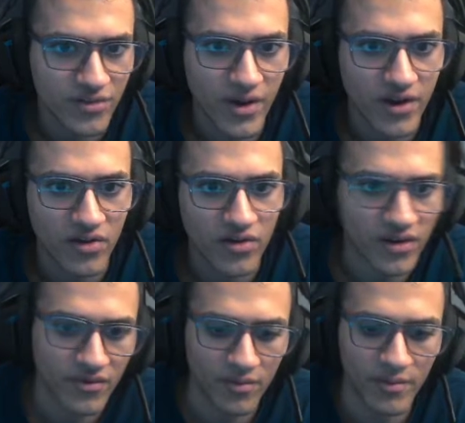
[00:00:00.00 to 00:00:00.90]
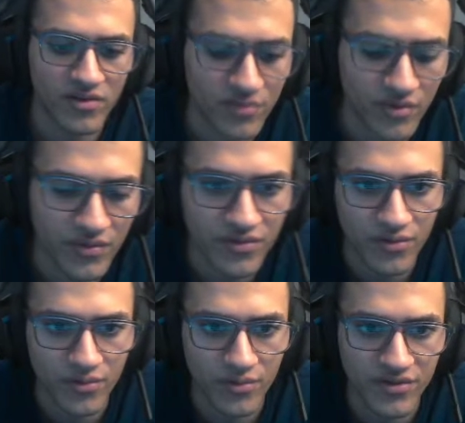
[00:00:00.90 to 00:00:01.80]
depending on if our mouse moves. So
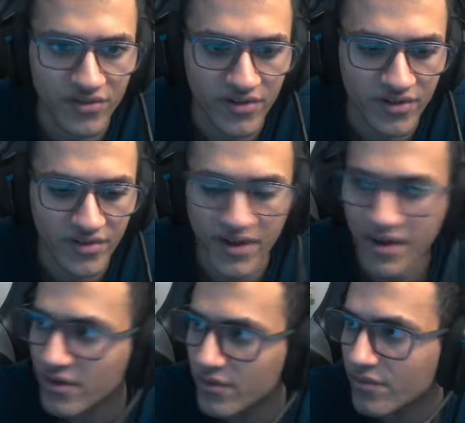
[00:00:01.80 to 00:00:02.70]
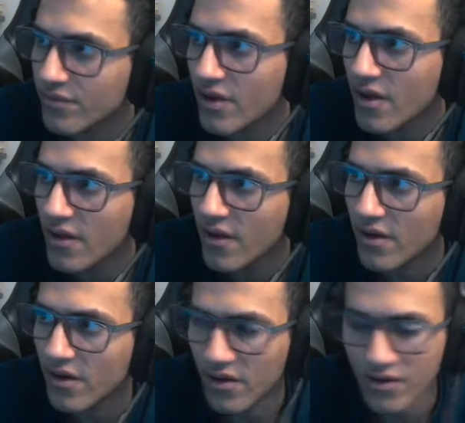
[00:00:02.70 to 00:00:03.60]
we're just gonna say if
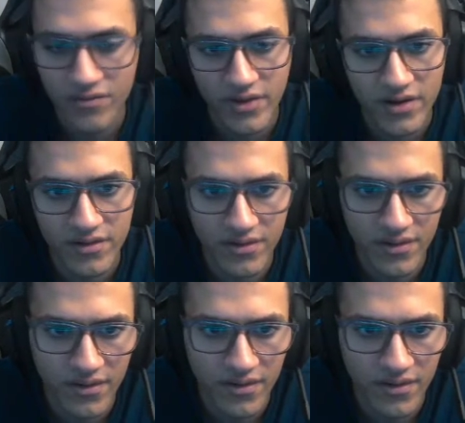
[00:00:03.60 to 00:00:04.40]
event